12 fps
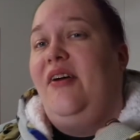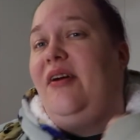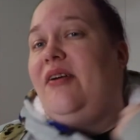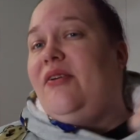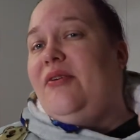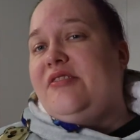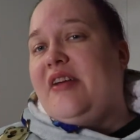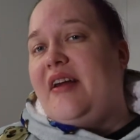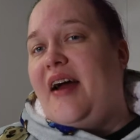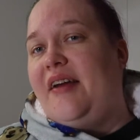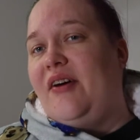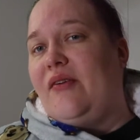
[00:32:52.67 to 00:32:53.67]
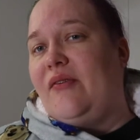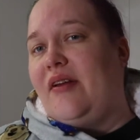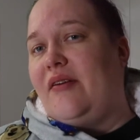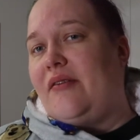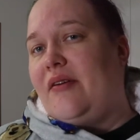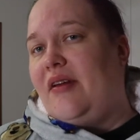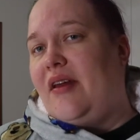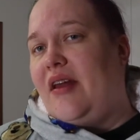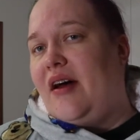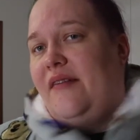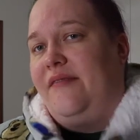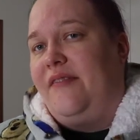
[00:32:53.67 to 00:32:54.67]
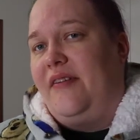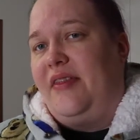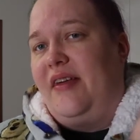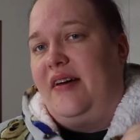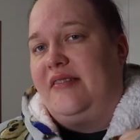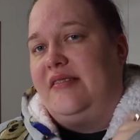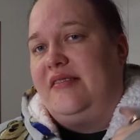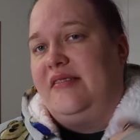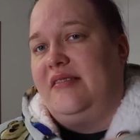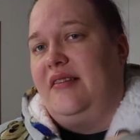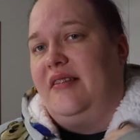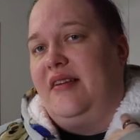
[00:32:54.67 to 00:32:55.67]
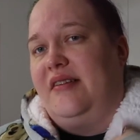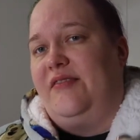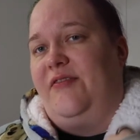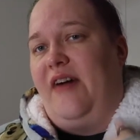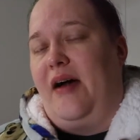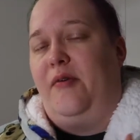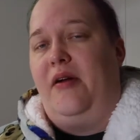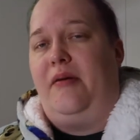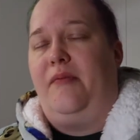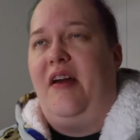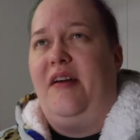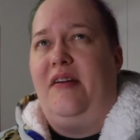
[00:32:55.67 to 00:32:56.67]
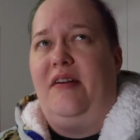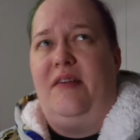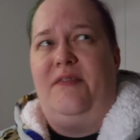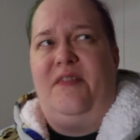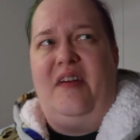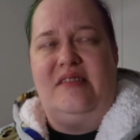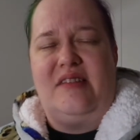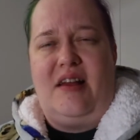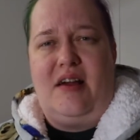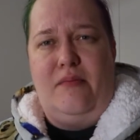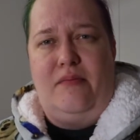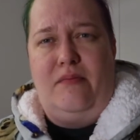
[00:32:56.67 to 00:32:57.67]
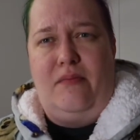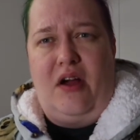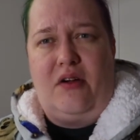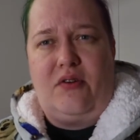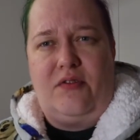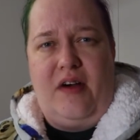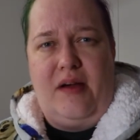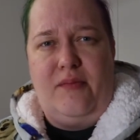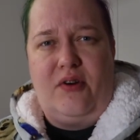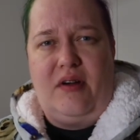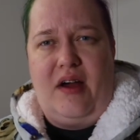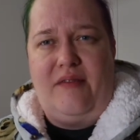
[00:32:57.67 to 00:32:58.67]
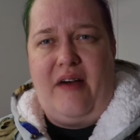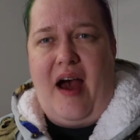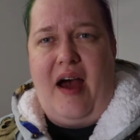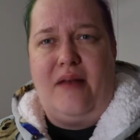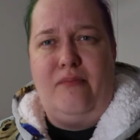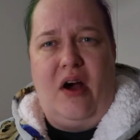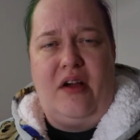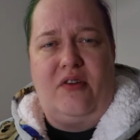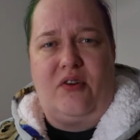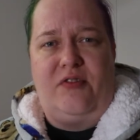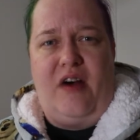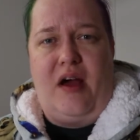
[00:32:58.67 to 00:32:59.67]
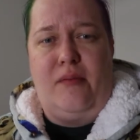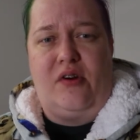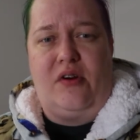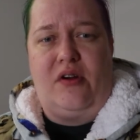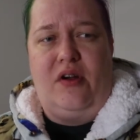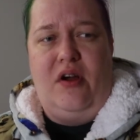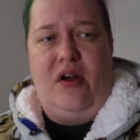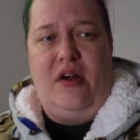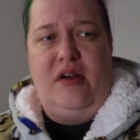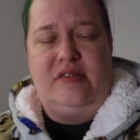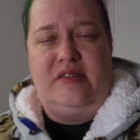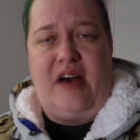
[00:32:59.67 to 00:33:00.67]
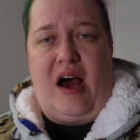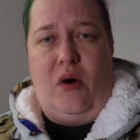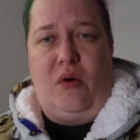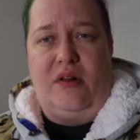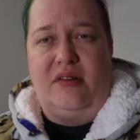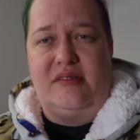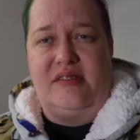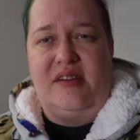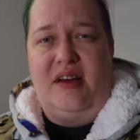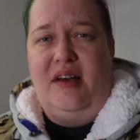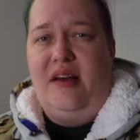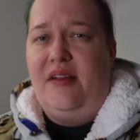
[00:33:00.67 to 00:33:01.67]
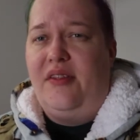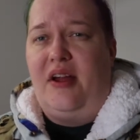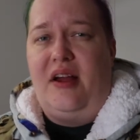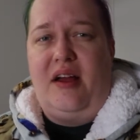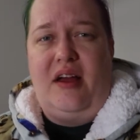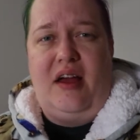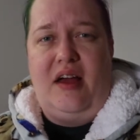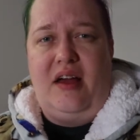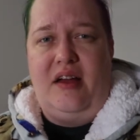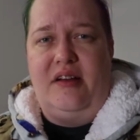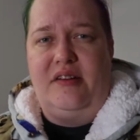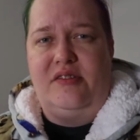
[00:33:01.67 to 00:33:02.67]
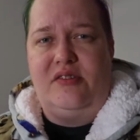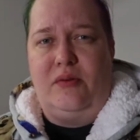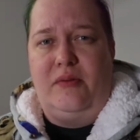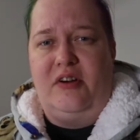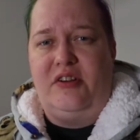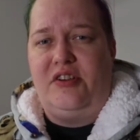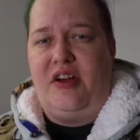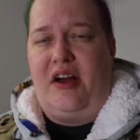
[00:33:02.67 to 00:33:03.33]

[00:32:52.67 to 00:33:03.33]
Usually I don't love this fabric. It feels like a microfiber. I've had microfiber towels that I hated so much.